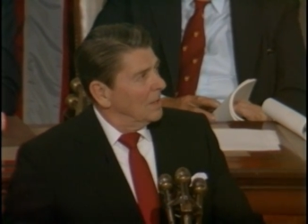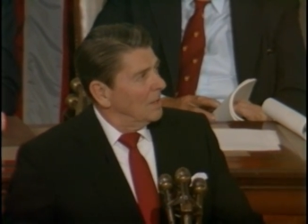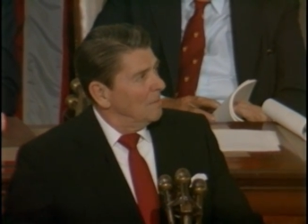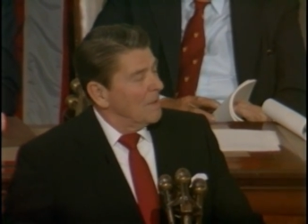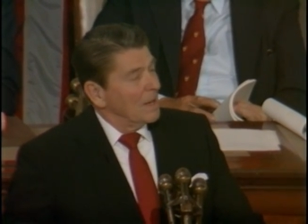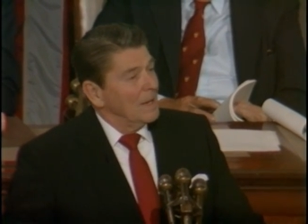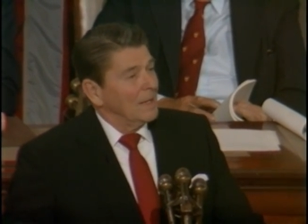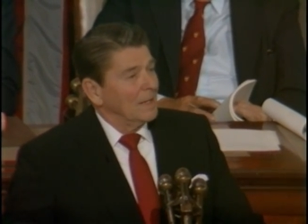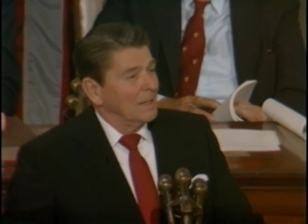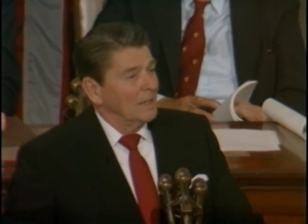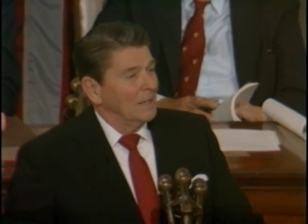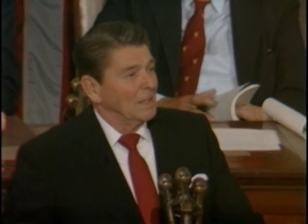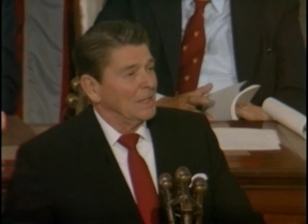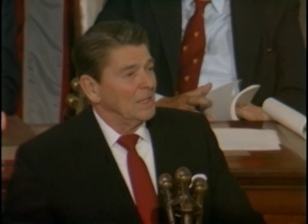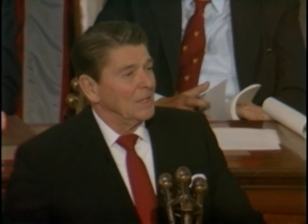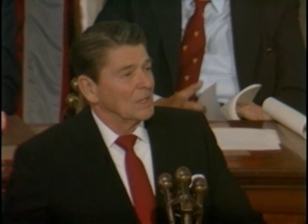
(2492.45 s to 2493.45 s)
a medic
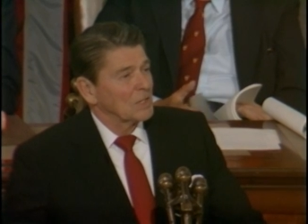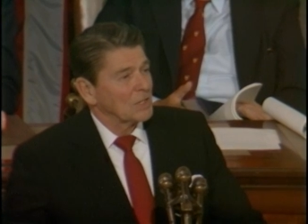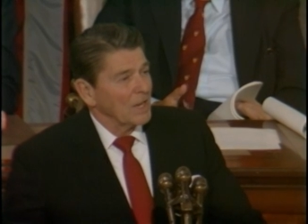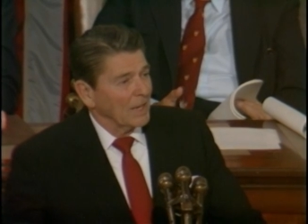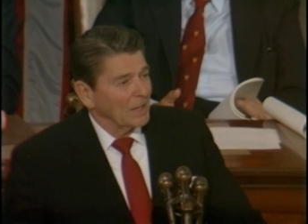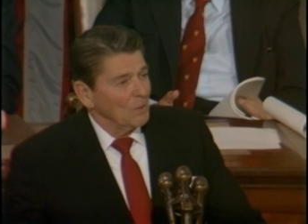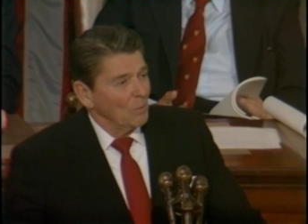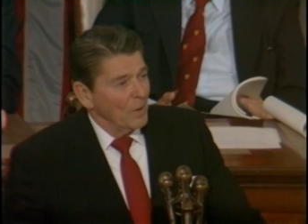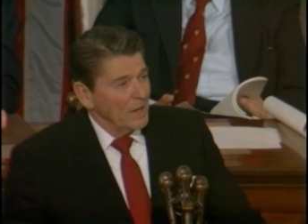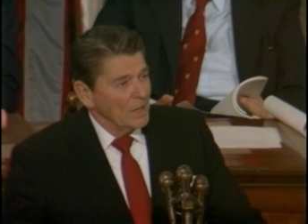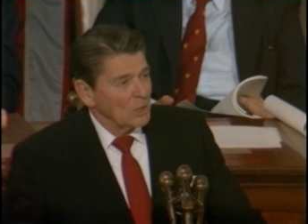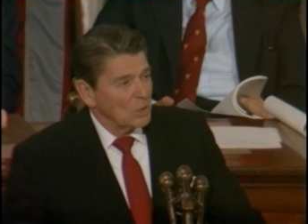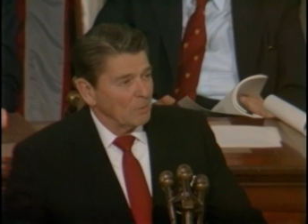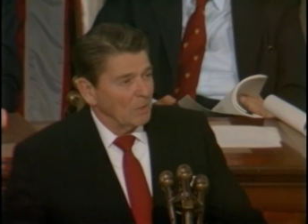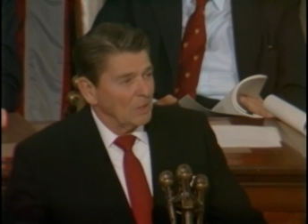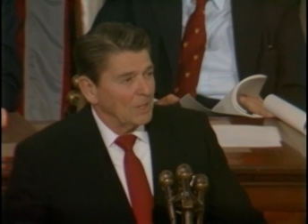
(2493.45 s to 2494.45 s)
in the 2nd
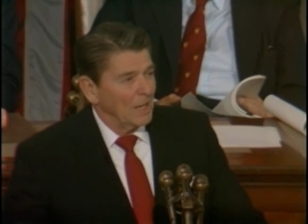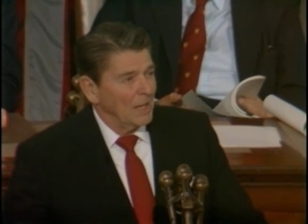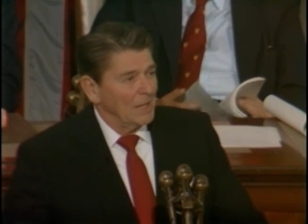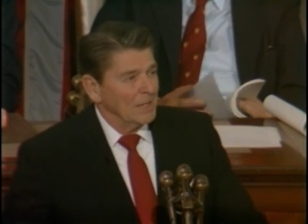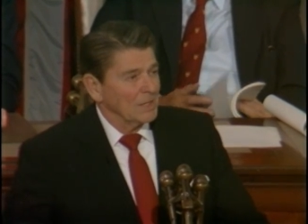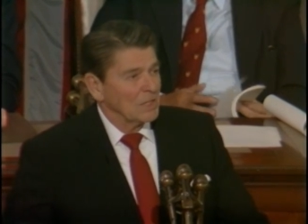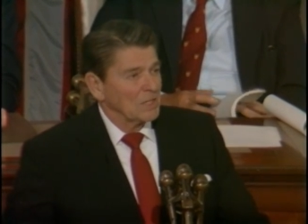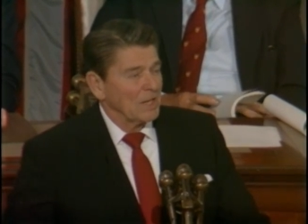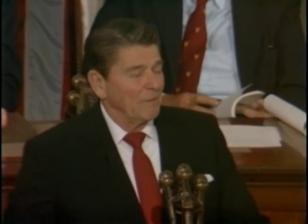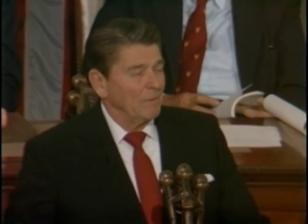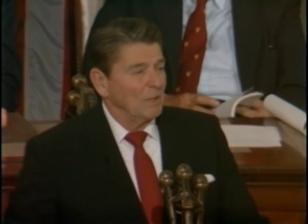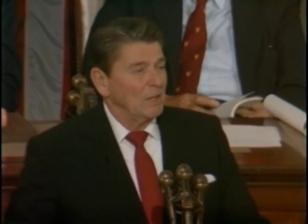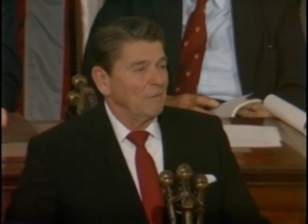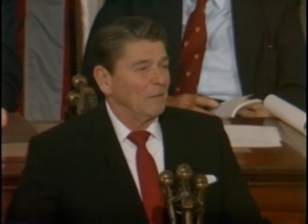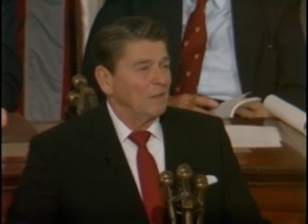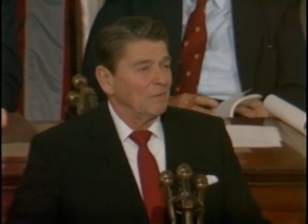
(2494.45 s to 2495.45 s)
Ranger Battalion,
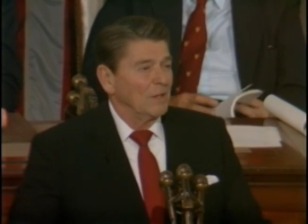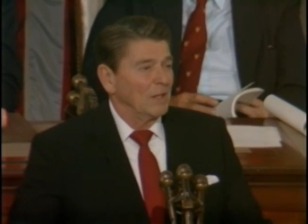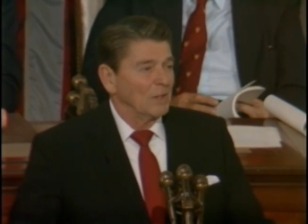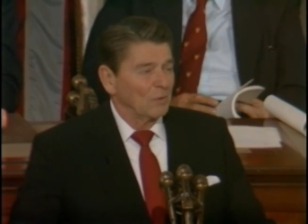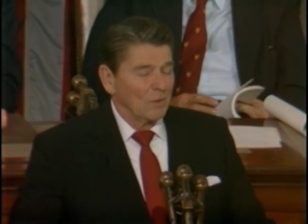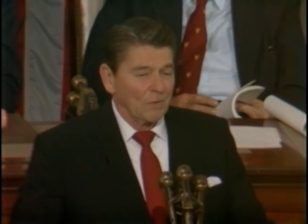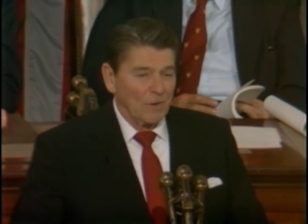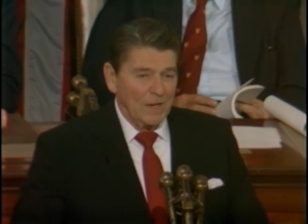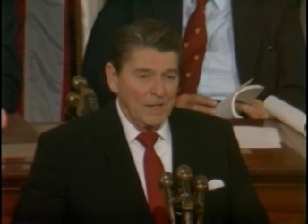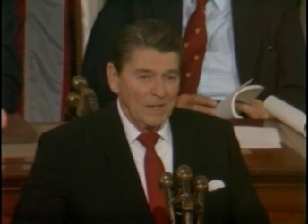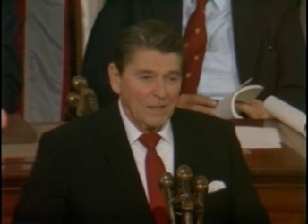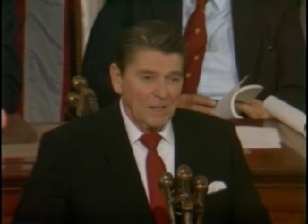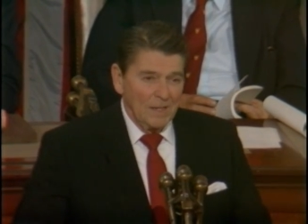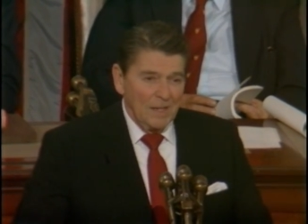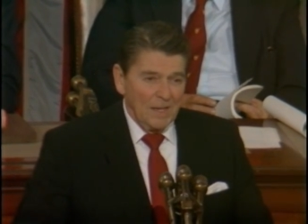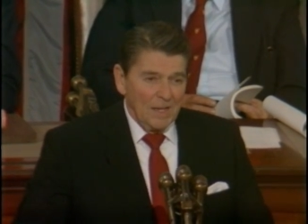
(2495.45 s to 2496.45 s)
75th Infantry,
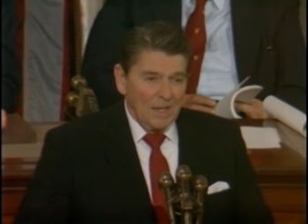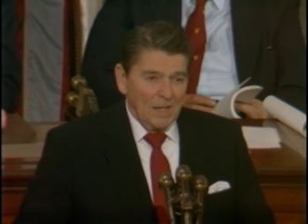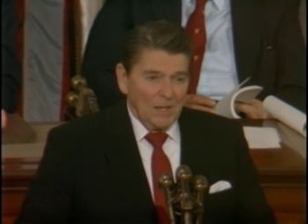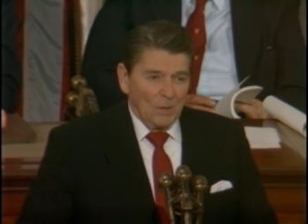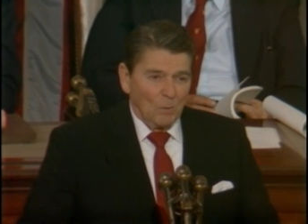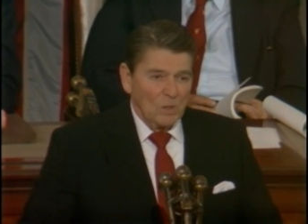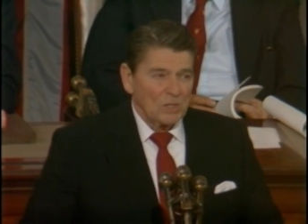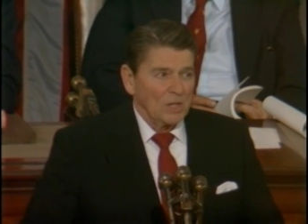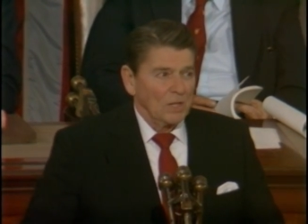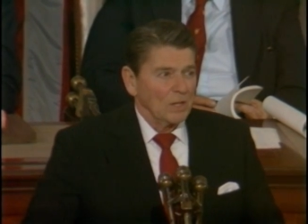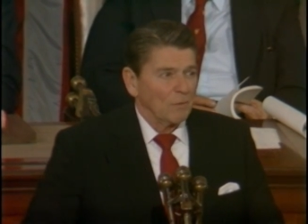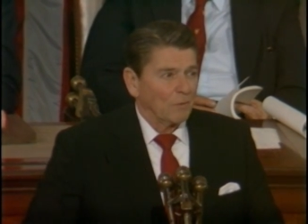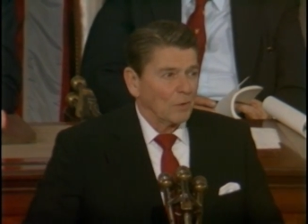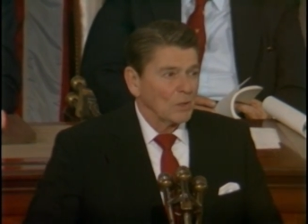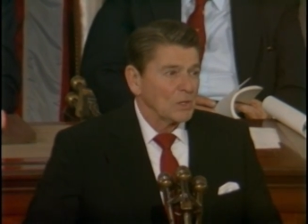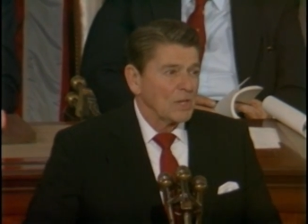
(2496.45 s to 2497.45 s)
was in the
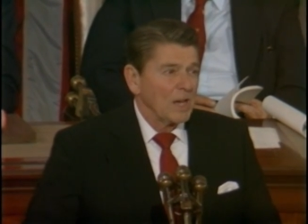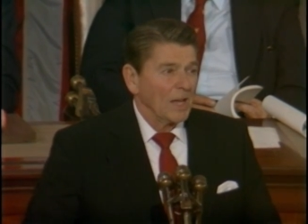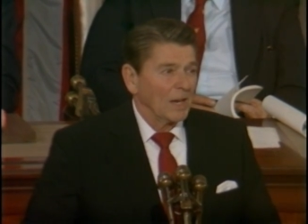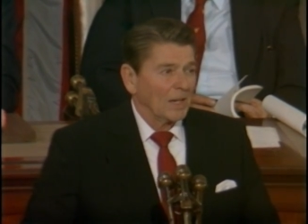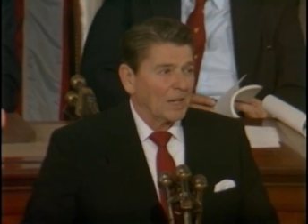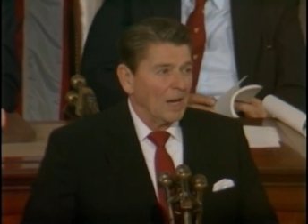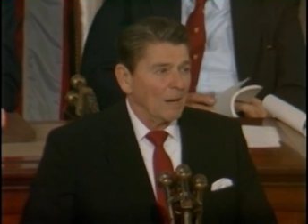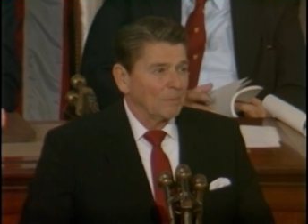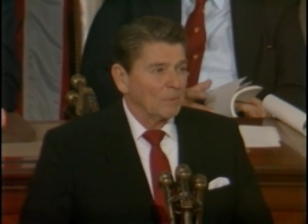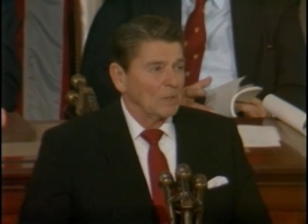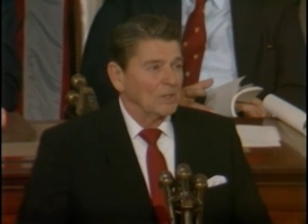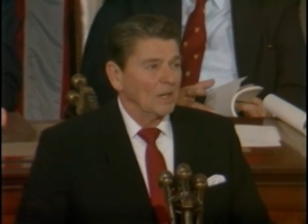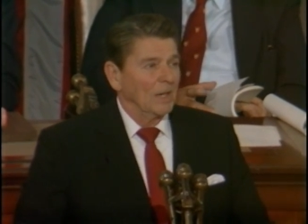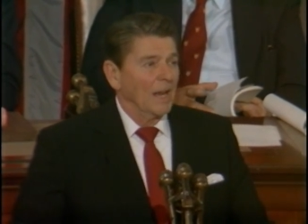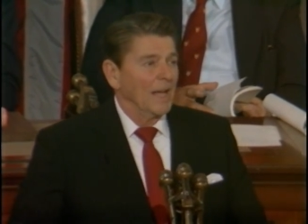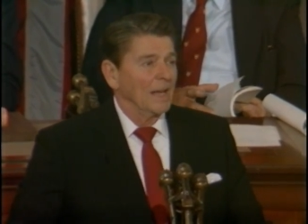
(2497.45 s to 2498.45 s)
first helicopter
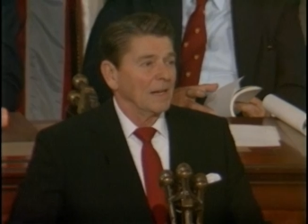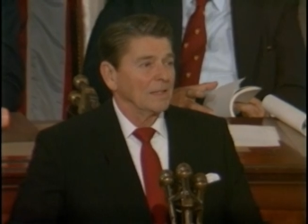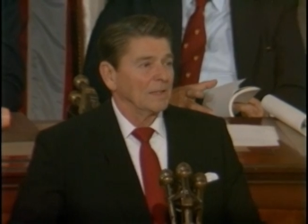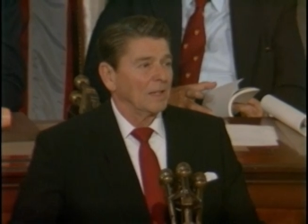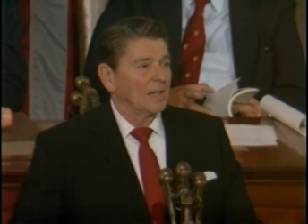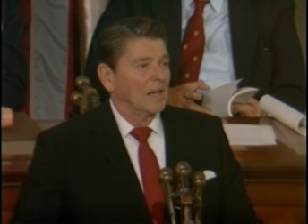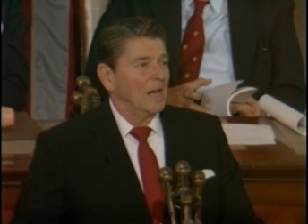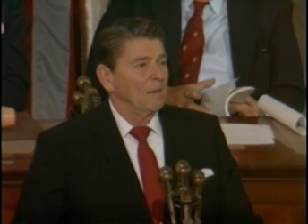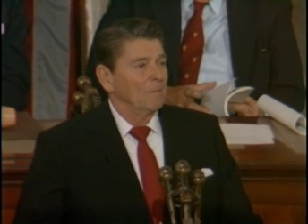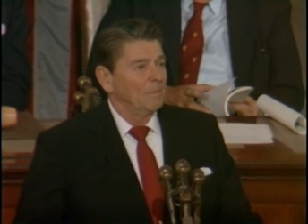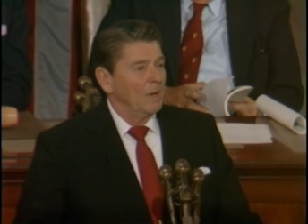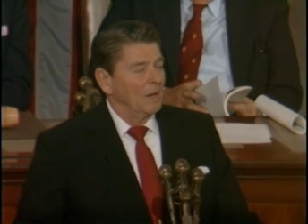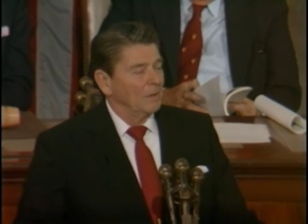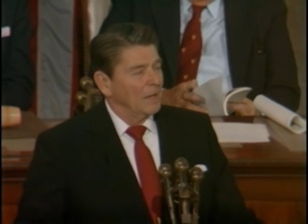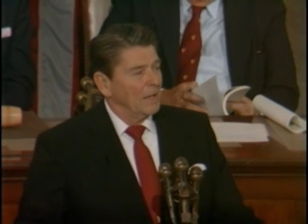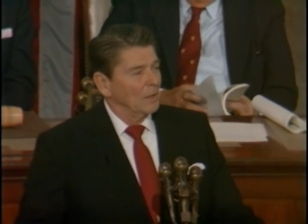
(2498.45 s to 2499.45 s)
to land at the
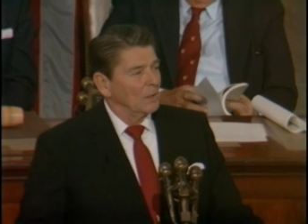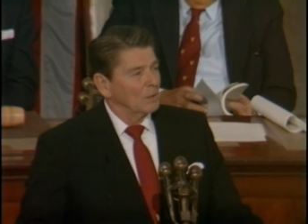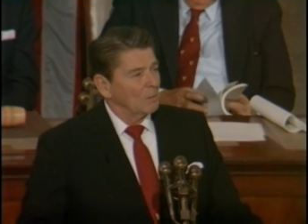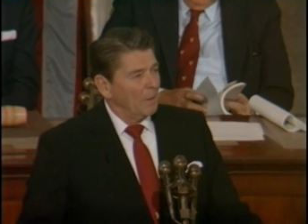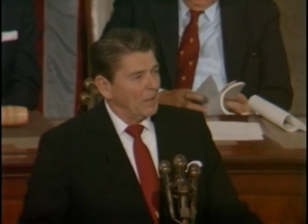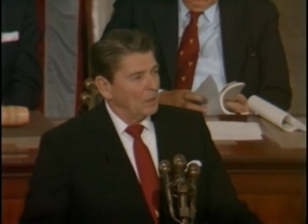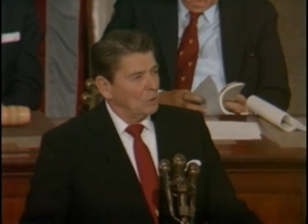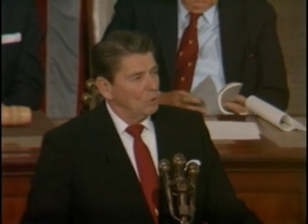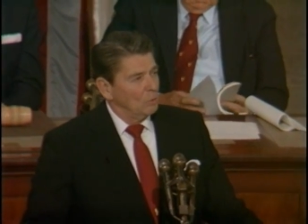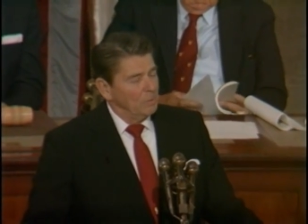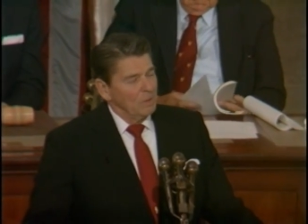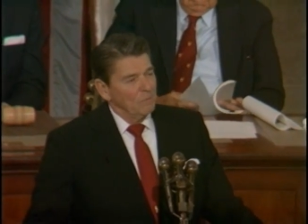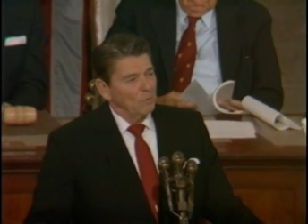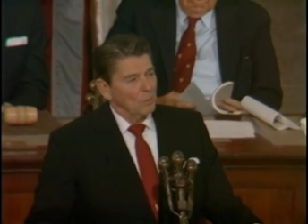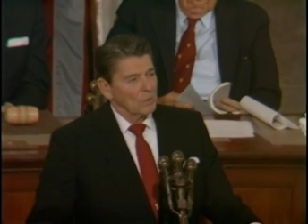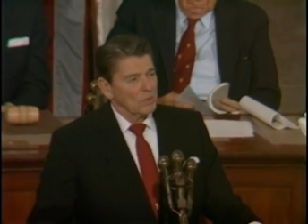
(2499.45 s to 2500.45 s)
compound held by
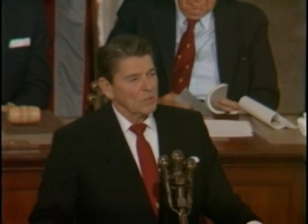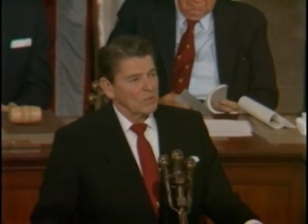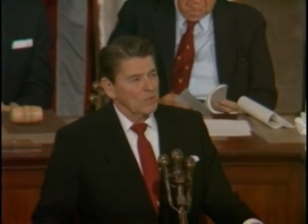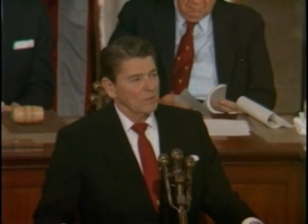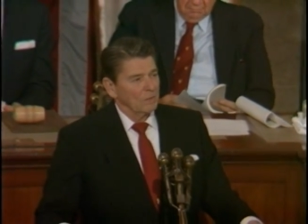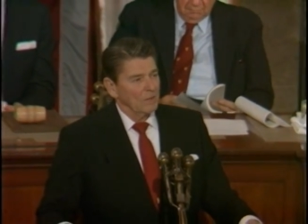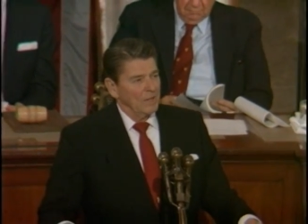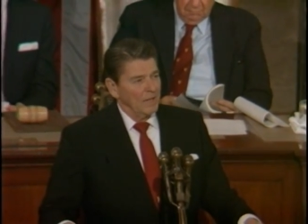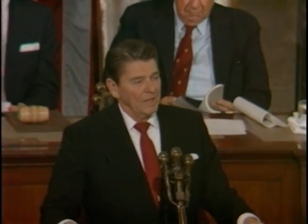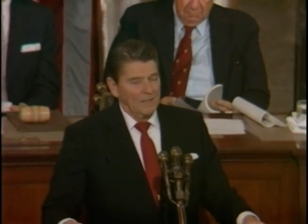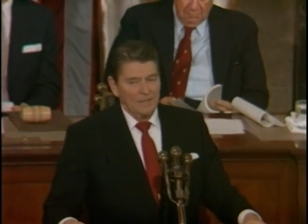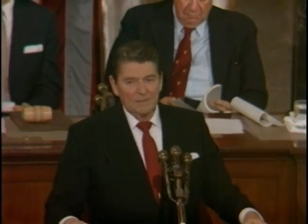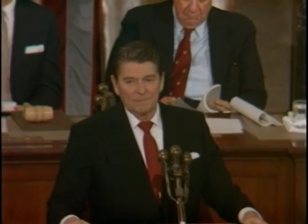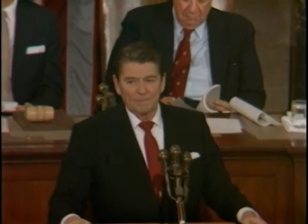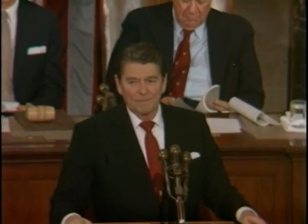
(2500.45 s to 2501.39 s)
Cuban forces in Grenada.